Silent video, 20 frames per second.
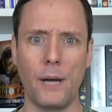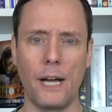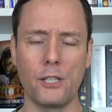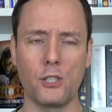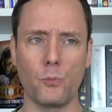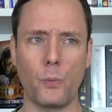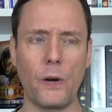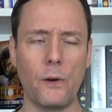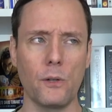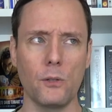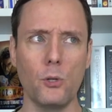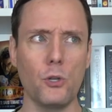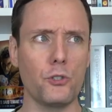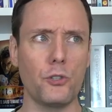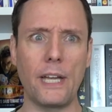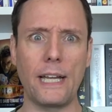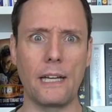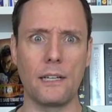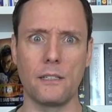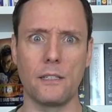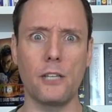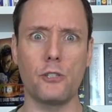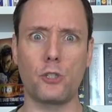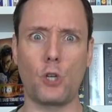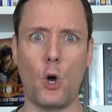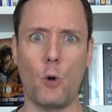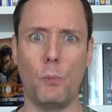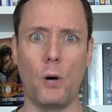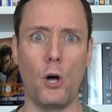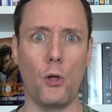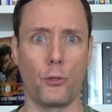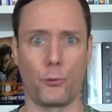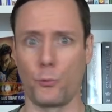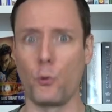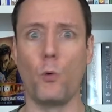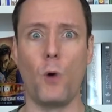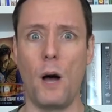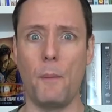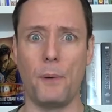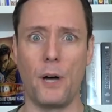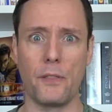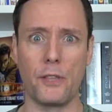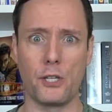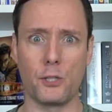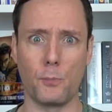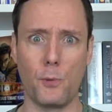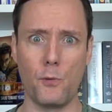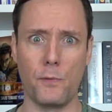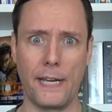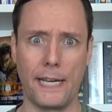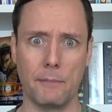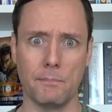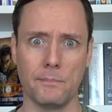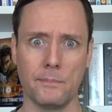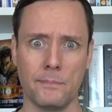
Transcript: I swear it looks like a disco ball threw up on this movie.